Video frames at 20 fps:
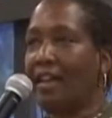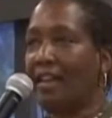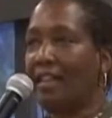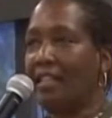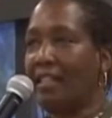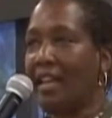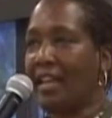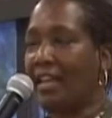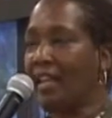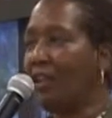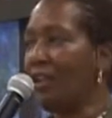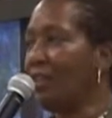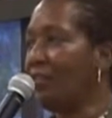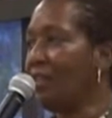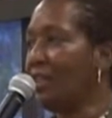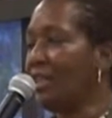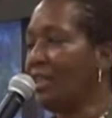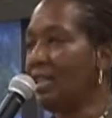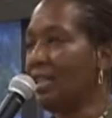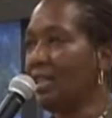and take care
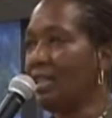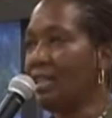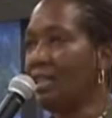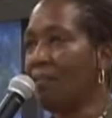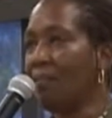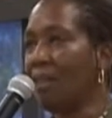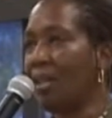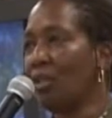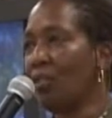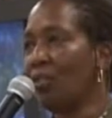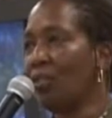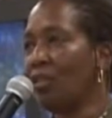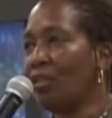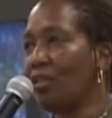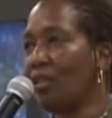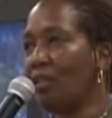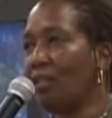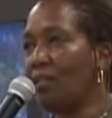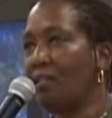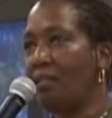of the kids and make sure
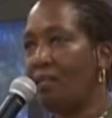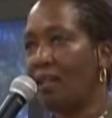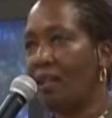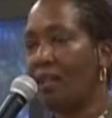that